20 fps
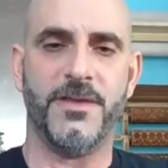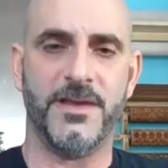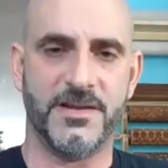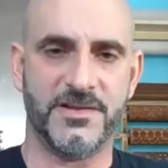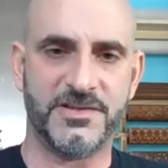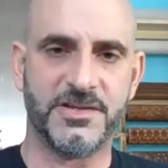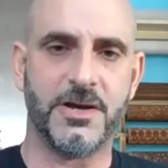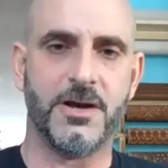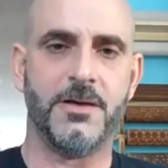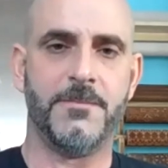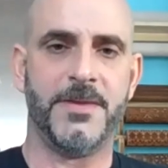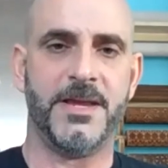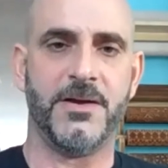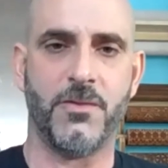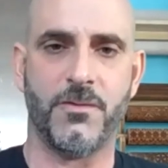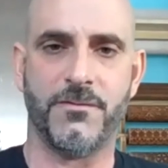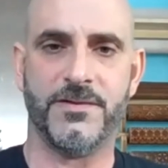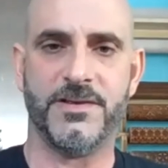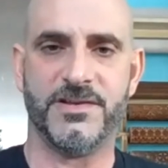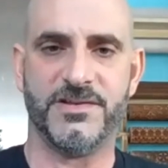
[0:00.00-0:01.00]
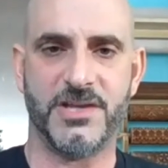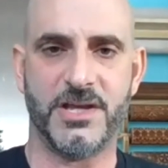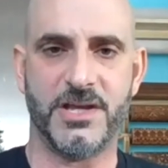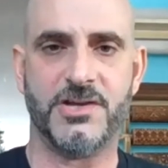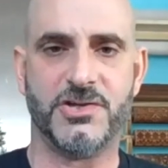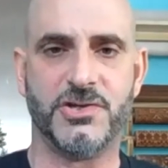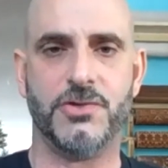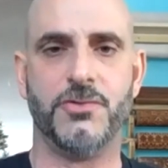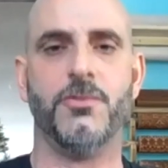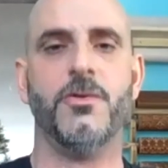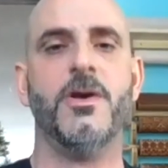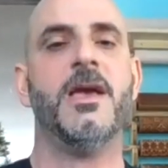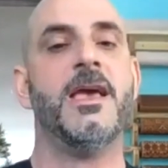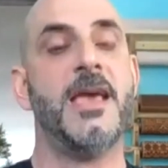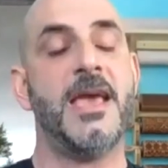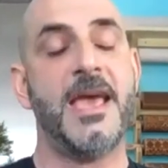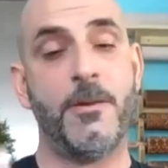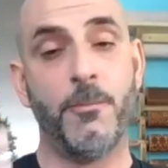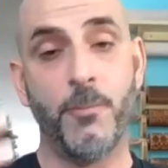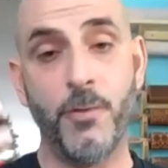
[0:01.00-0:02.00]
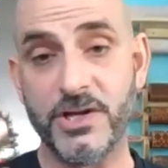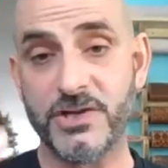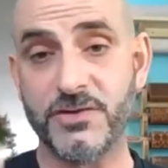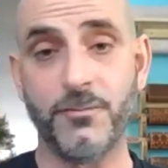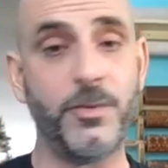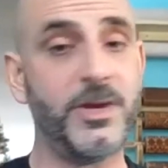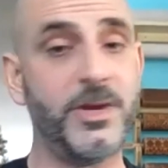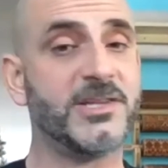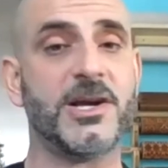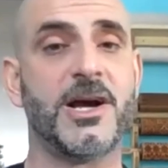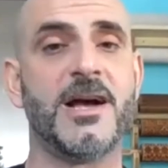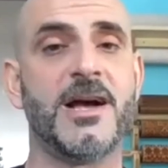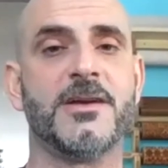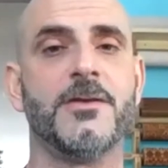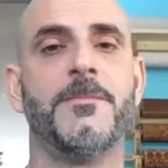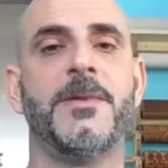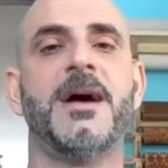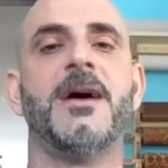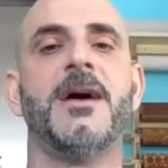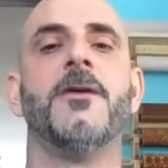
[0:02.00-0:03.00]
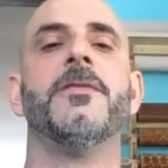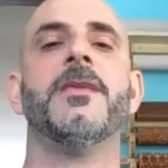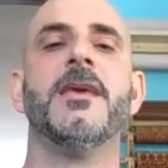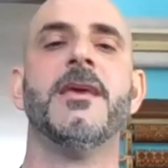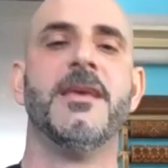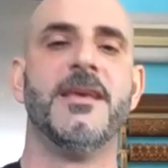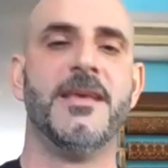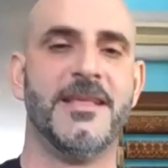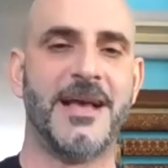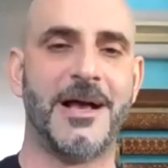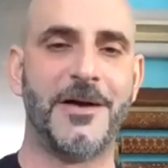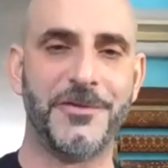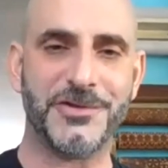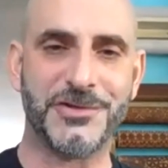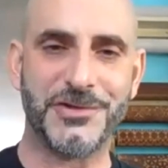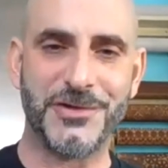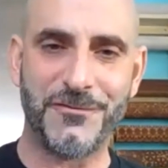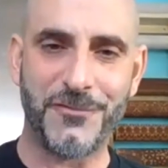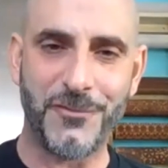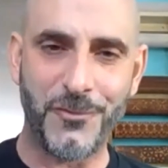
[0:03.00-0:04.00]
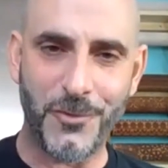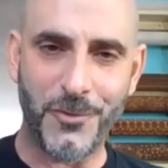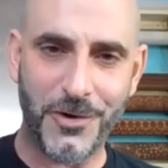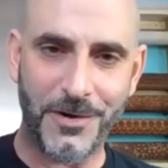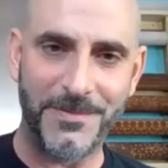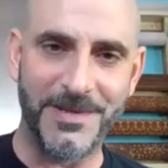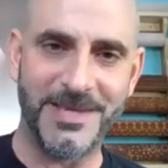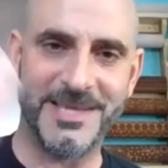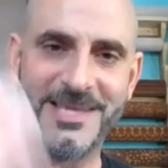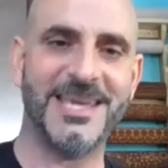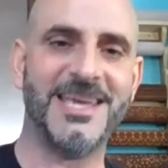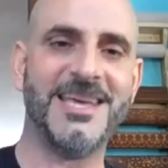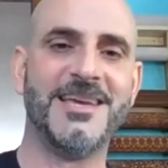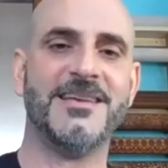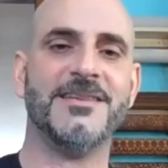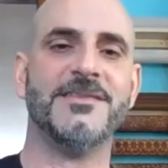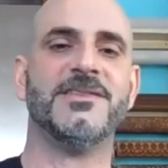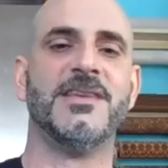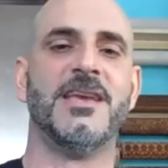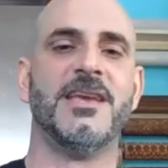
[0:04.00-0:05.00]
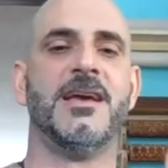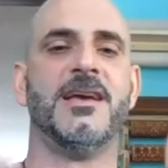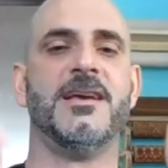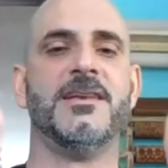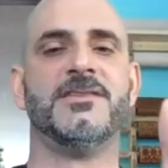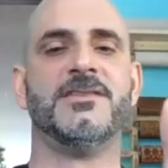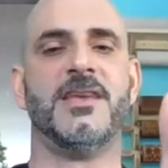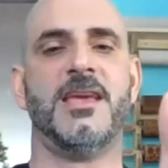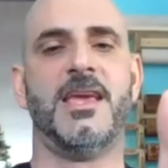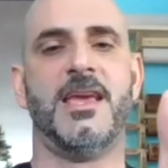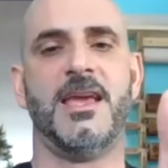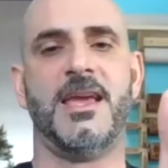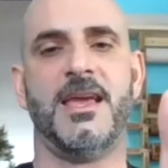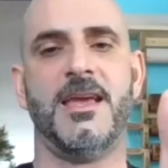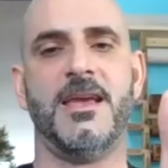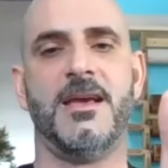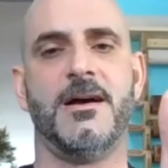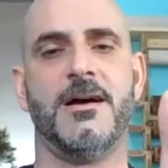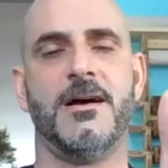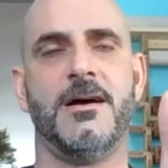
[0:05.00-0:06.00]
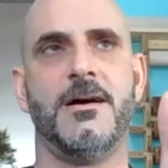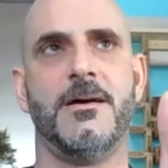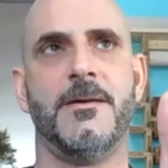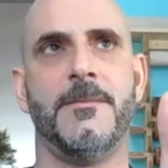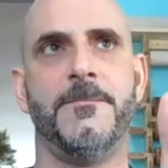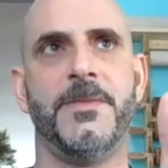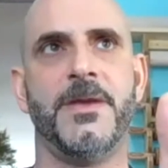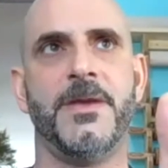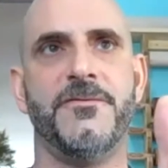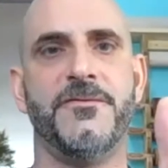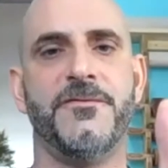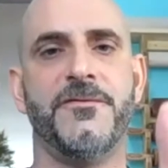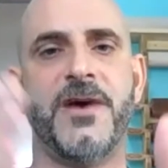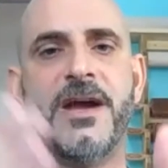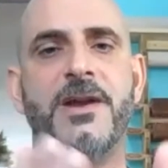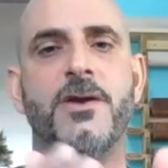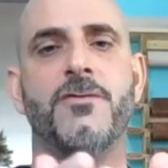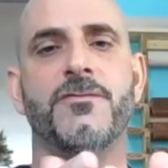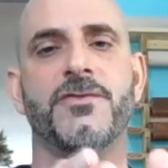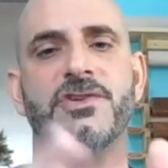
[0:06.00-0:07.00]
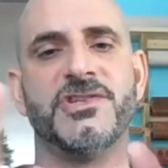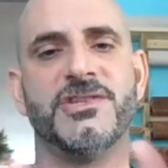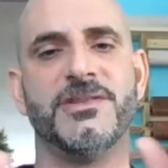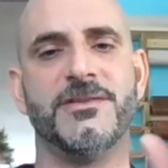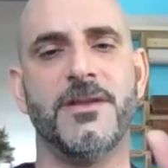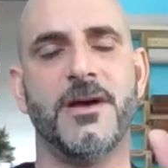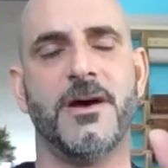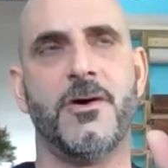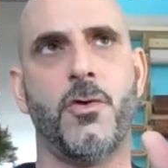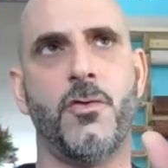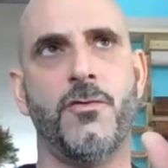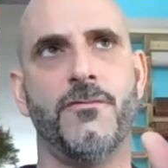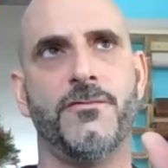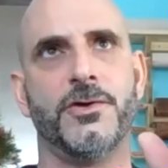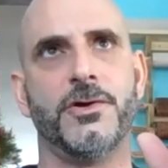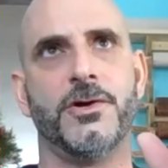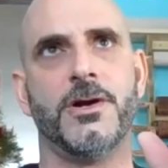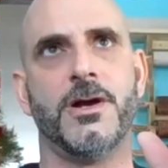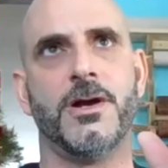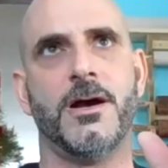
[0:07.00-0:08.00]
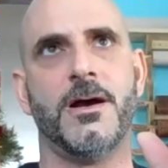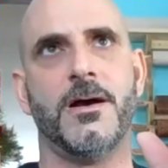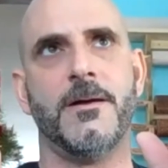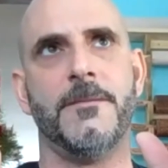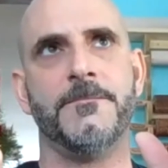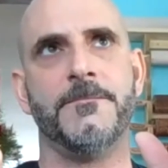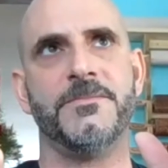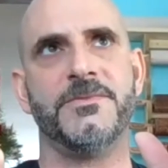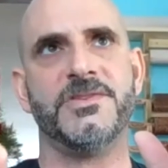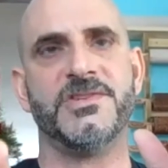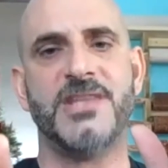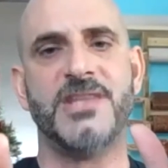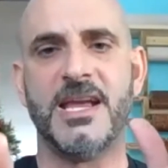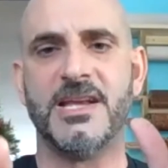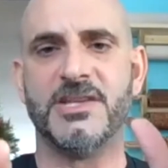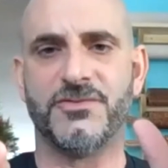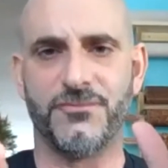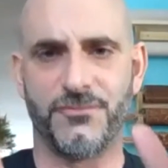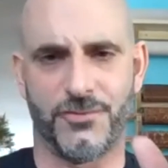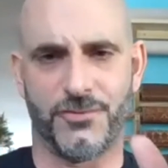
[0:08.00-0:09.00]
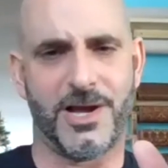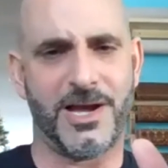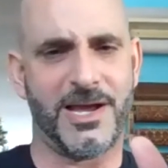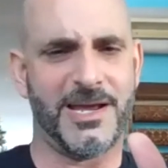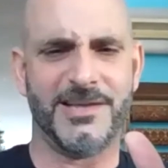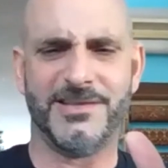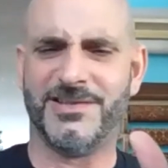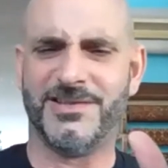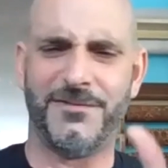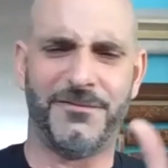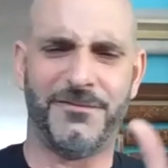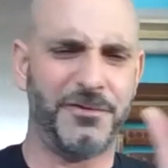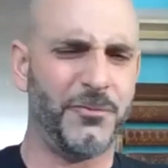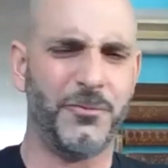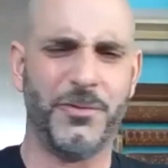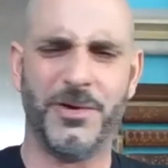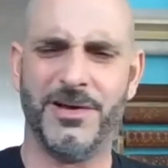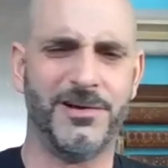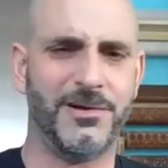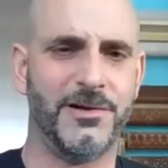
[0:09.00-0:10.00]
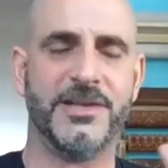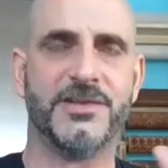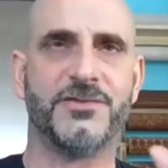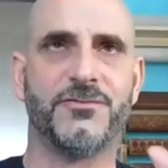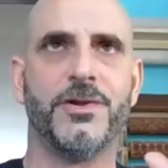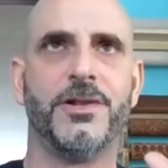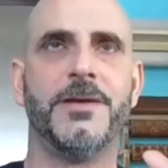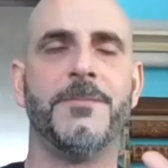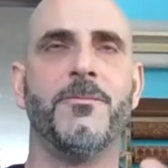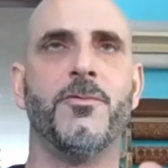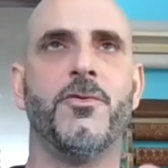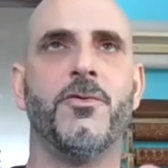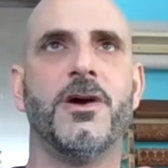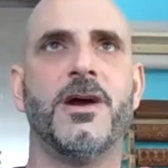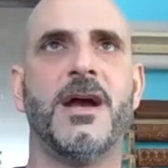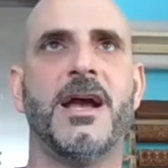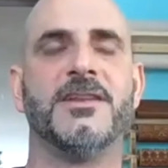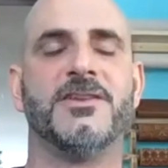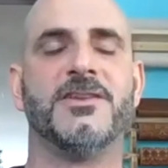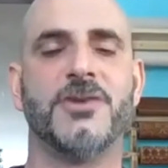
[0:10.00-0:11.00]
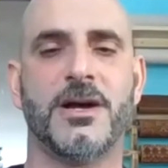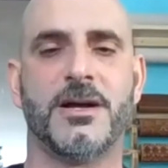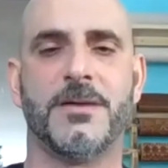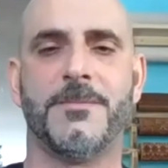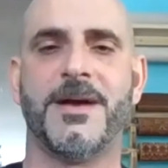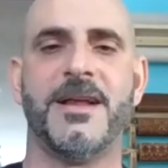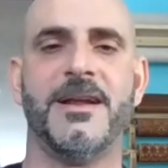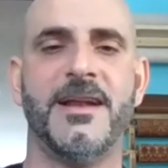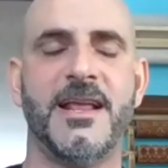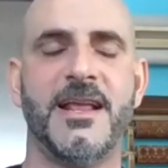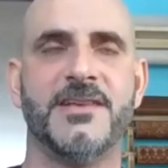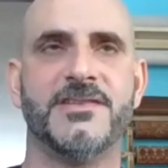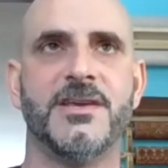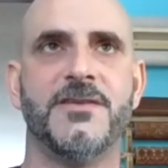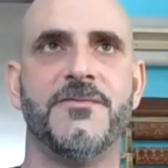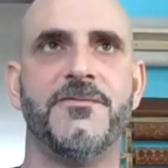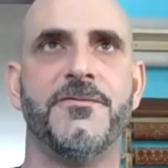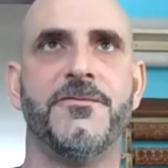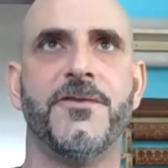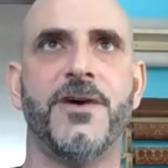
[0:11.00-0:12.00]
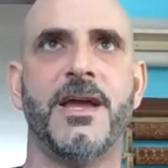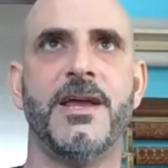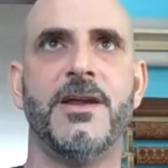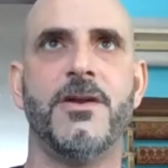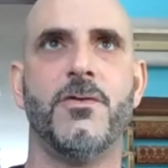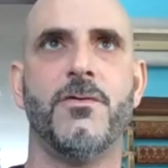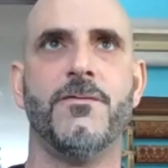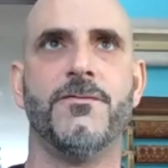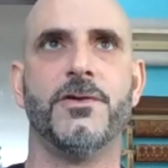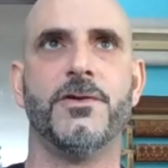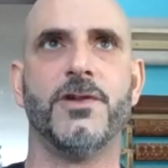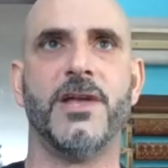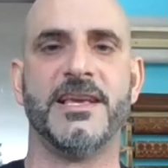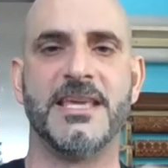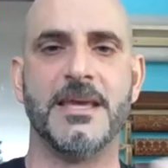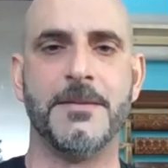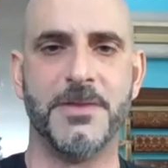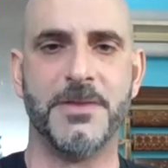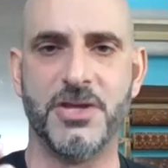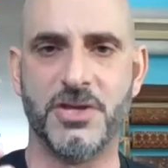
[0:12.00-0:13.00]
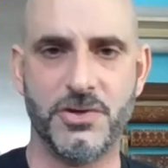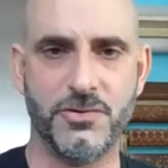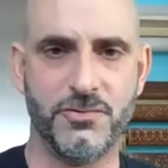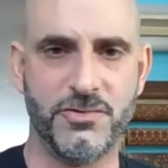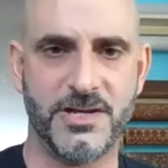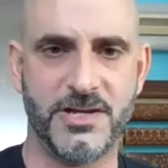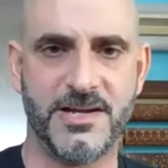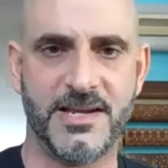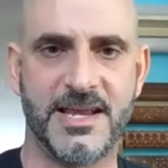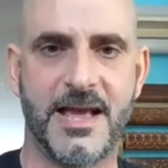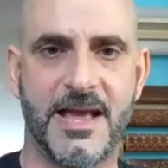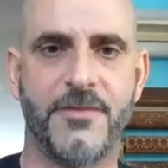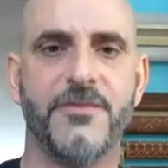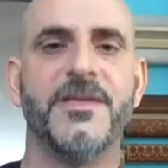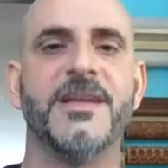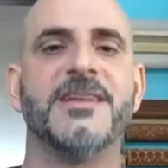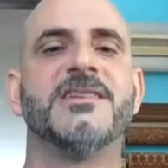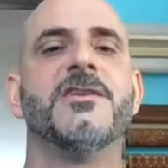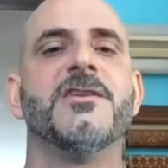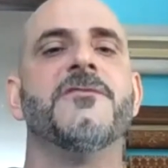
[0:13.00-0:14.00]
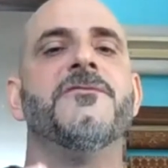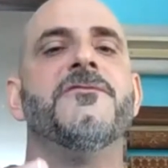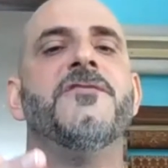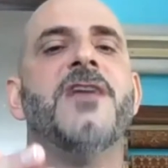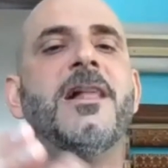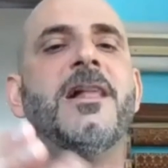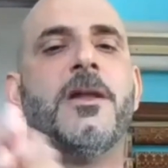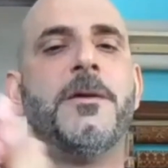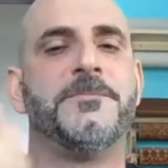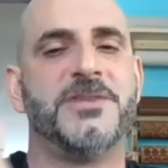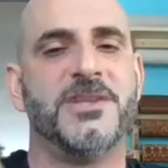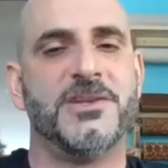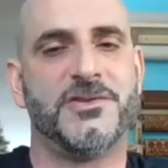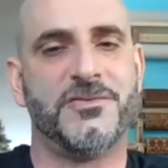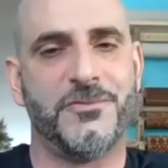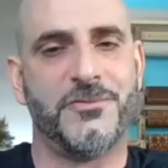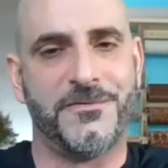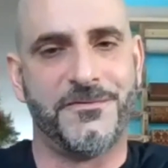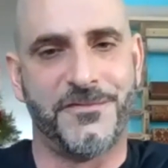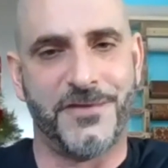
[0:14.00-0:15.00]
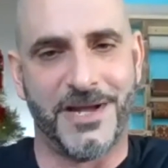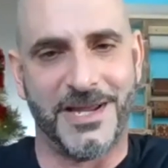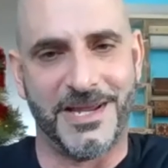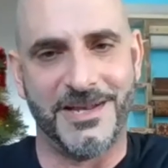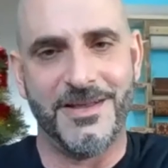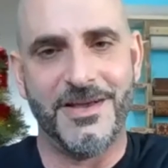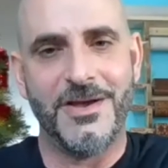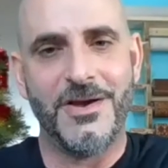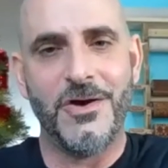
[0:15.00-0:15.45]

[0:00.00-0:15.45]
that is coming over this issue, which we talk about how the Civil War begins as a fight over states' rights, if you will. It's really more, I talk about it as a fight over like keeping the Union together that develops into a fight